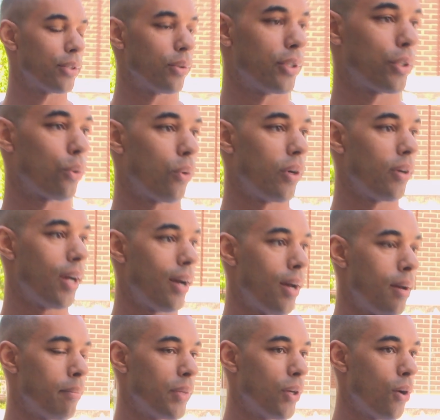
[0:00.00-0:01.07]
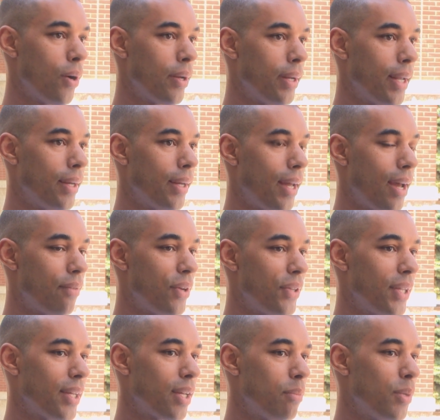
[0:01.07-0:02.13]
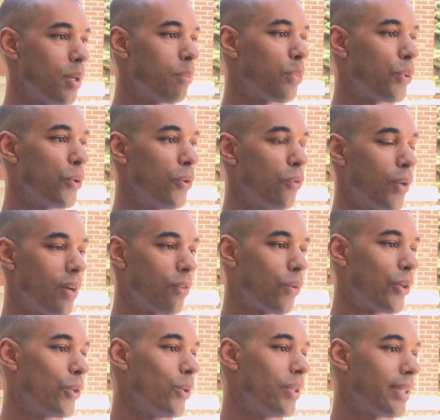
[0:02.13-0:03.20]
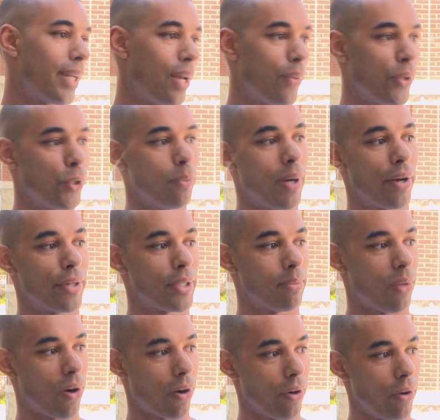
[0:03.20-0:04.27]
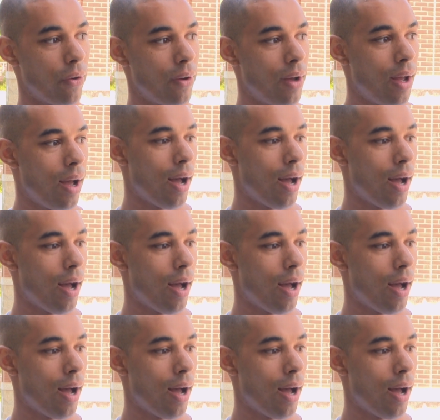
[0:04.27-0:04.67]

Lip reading: to a story, and everything can be improved. Whatever we're doing today, we can do better tomorrow.